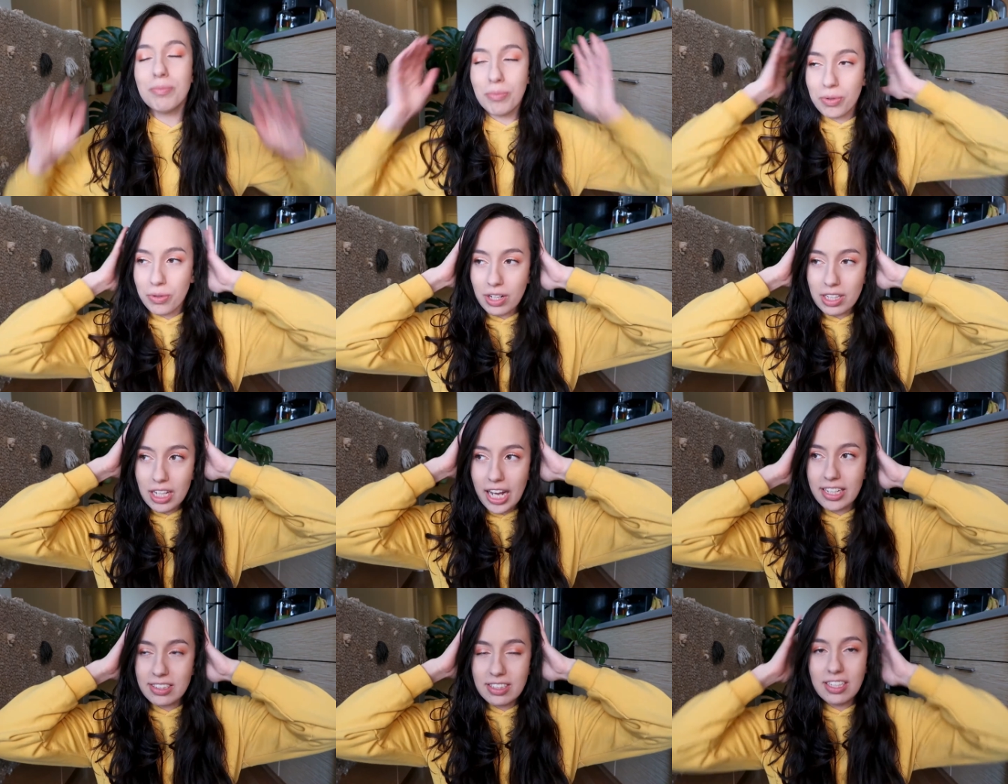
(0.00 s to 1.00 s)
more
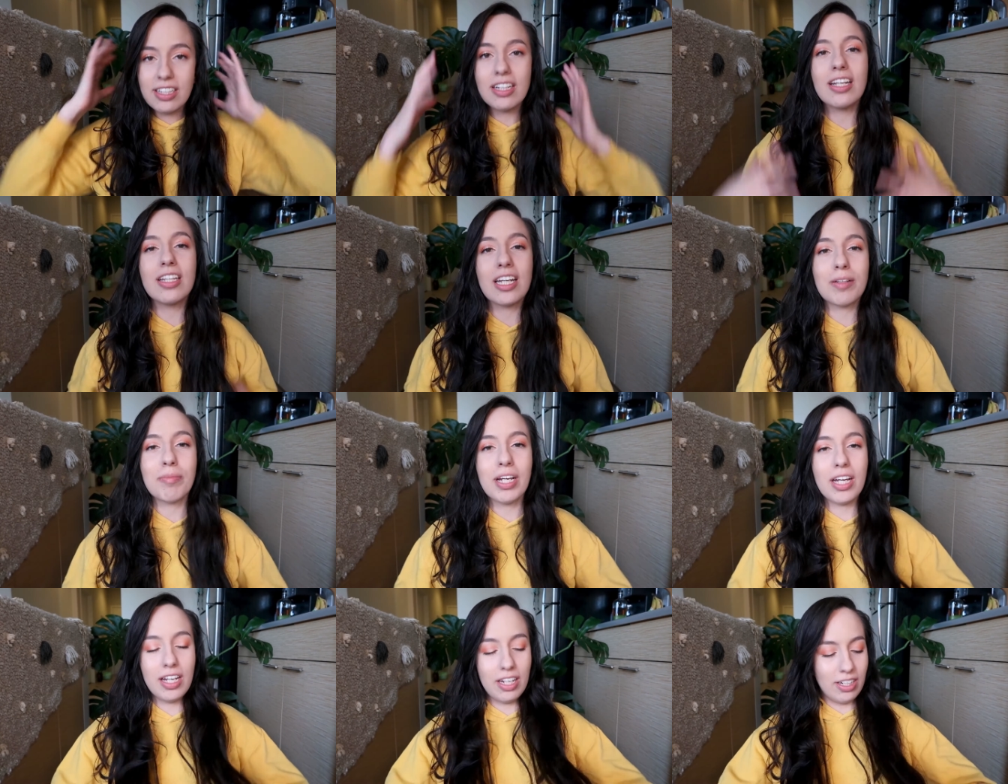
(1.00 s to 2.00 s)
light and like my
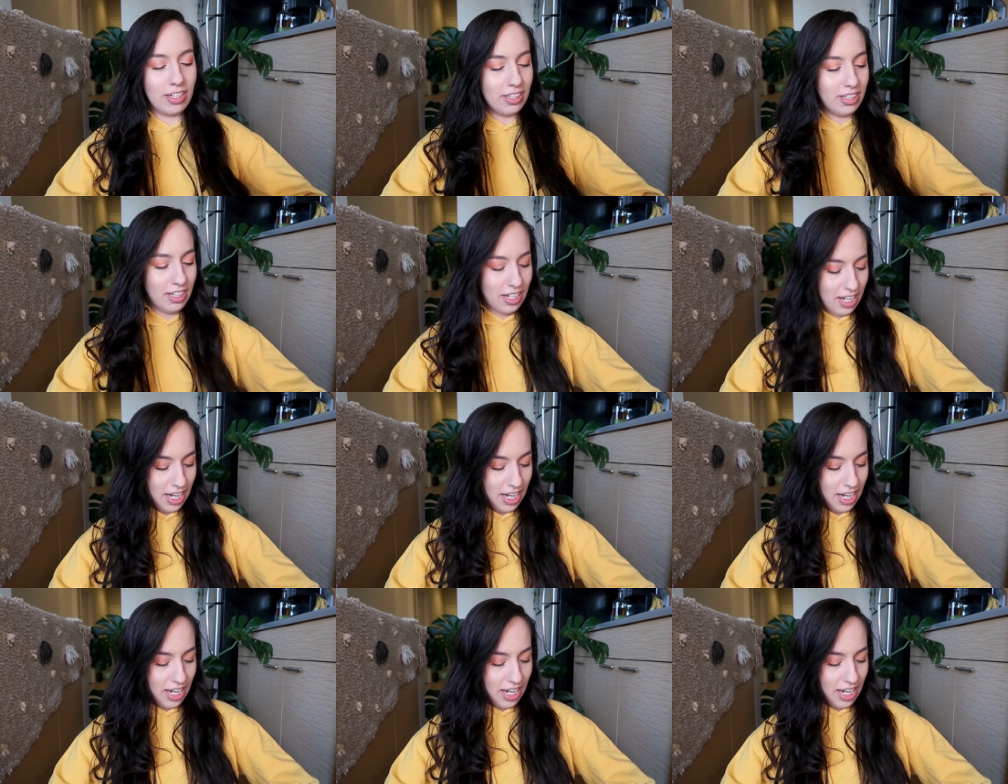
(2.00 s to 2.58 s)
hair